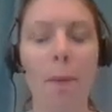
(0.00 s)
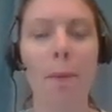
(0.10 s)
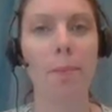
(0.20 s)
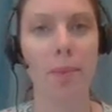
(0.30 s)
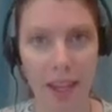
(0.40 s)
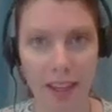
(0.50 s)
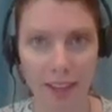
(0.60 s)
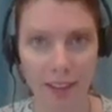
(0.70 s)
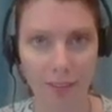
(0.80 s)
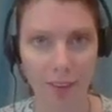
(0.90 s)

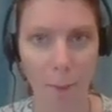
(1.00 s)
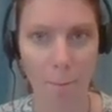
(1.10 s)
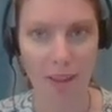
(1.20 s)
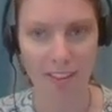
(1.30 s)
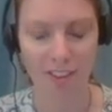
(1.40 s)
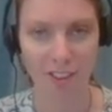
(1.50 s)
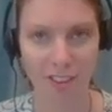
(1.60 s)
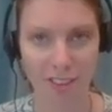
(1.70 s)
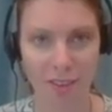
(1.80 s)
negative messages.